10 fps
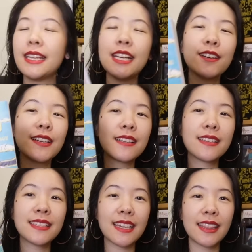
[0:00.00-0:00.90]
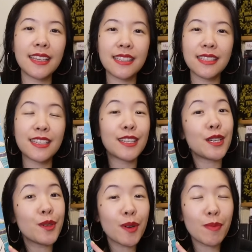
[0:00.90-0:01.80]
then here is this
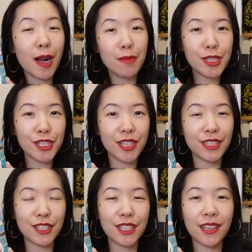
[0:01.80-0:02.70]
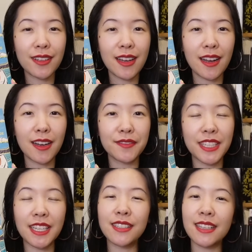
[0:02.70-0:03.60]
new publisher edition of
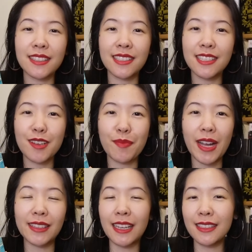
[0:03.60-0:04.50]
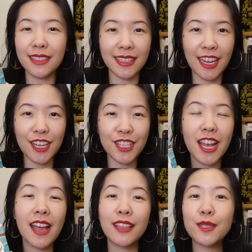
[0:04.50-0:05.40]
Done and Dusted by Lyla Sage.
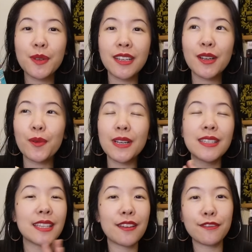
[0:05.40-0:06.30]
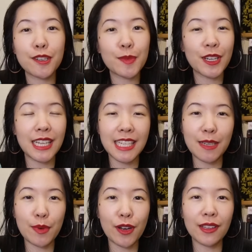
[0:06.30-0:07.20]
This one was a former
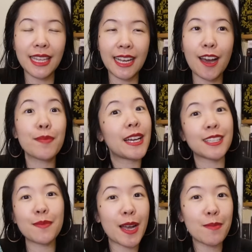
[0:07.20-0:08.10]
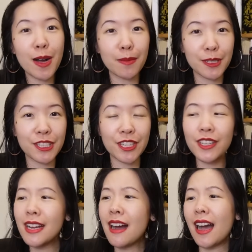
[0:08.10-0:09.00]
indie book that got picked up by a
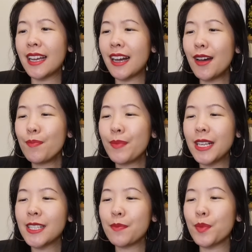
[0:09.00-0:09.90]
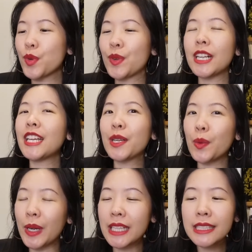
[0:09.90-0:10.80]
publisher. It got picked up pretty
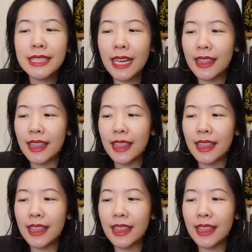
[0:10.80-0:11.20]
quickly, I